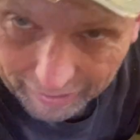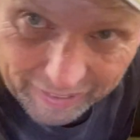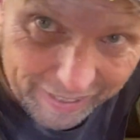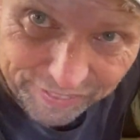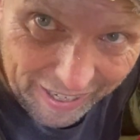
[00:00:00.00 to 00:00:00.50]
I
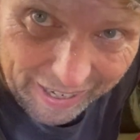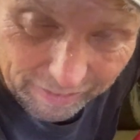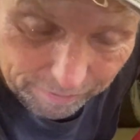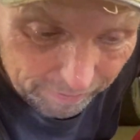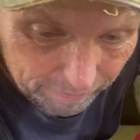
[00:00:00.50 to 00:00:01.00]
got
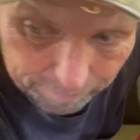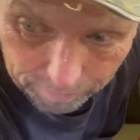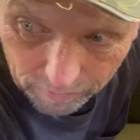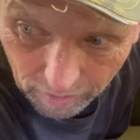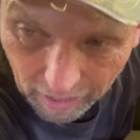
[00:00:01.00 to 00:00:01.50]
that.
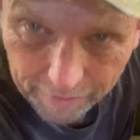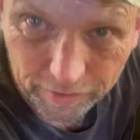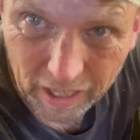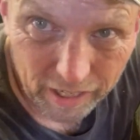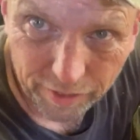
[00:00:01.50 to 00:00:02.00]
I've
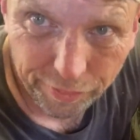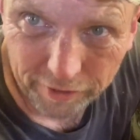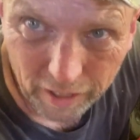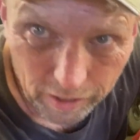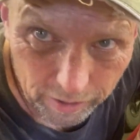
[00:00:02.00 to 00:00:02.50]
got a
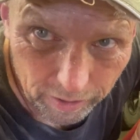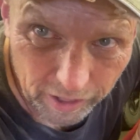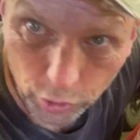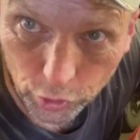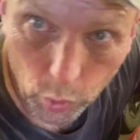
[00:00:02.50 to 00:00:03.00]
300
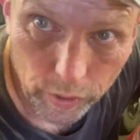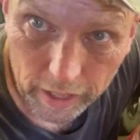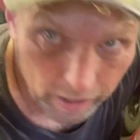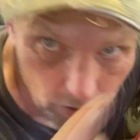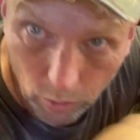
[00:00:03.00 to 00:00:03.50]
a
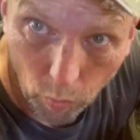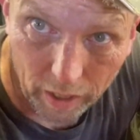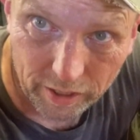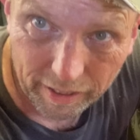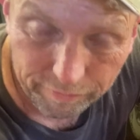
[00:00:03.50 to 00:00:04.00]
DOKIO. Go
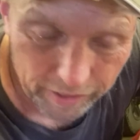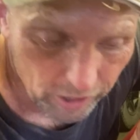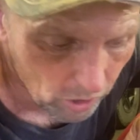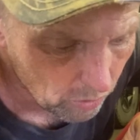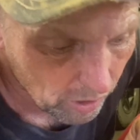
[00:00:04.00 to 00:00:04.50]
watch that
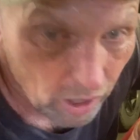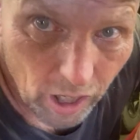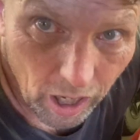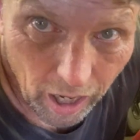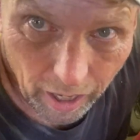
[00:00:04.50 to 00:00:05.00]
video.
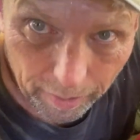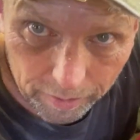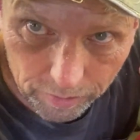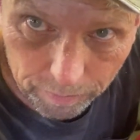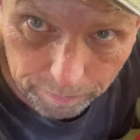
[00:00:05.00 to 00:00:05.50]
Uh,
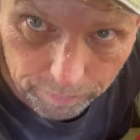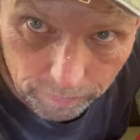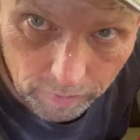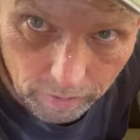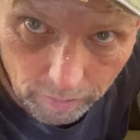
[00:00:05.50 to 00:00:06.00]

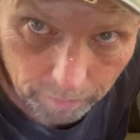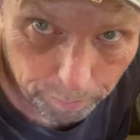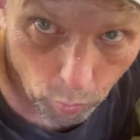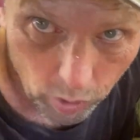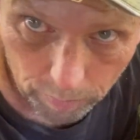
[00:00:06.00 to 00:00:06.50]

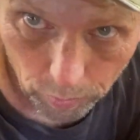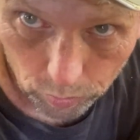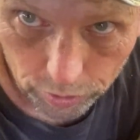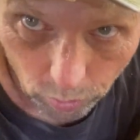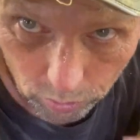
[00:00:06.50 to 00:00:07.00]
portable
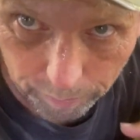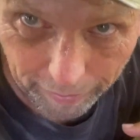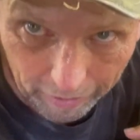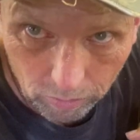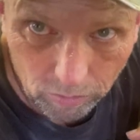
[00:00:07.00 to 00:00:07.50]
solar
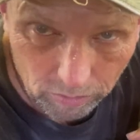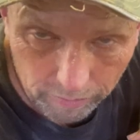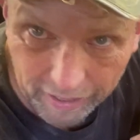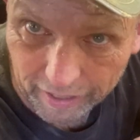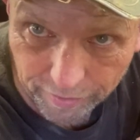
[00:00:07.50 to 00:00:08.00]
panel
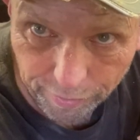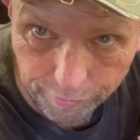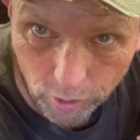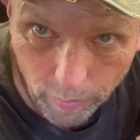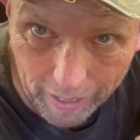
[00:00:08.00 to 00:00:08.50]
that I can
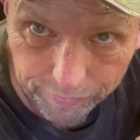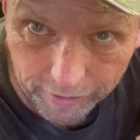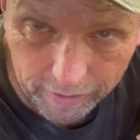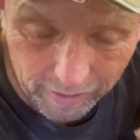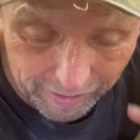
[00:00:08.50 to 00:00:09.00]
throw out
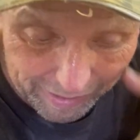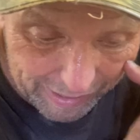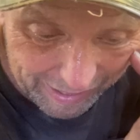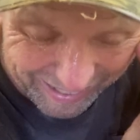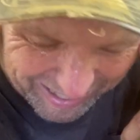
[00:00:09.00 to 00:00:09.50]
there.
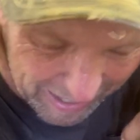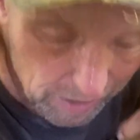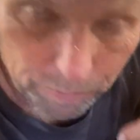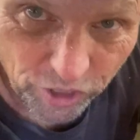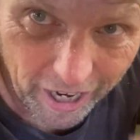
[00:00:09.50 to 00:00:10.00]
And I got
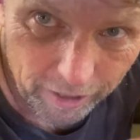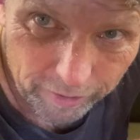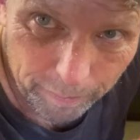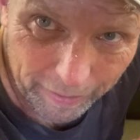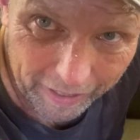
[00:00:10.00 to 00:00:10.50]
some
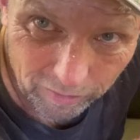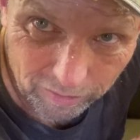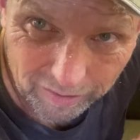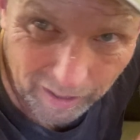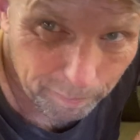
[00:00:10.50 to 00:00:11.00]
Jackery
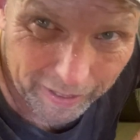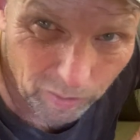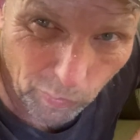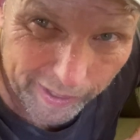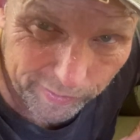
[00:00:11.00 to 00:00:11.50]
panels I paid
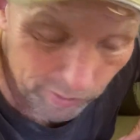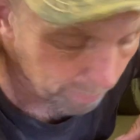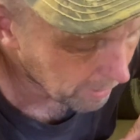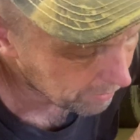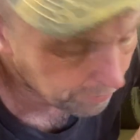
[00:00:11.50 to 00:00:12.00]
way too
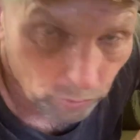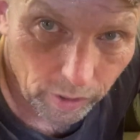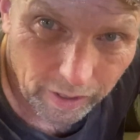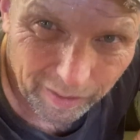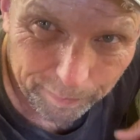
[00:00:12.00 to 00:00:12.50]
much
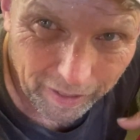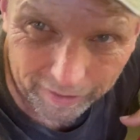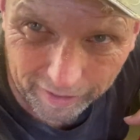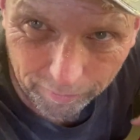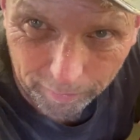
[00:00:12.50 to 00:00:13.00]
for. i probably
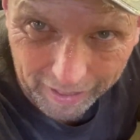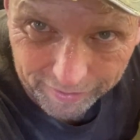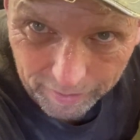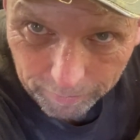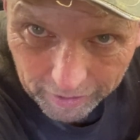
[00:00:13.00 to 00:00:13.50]
never buy
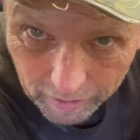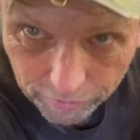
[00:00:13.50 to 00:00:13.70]
them again.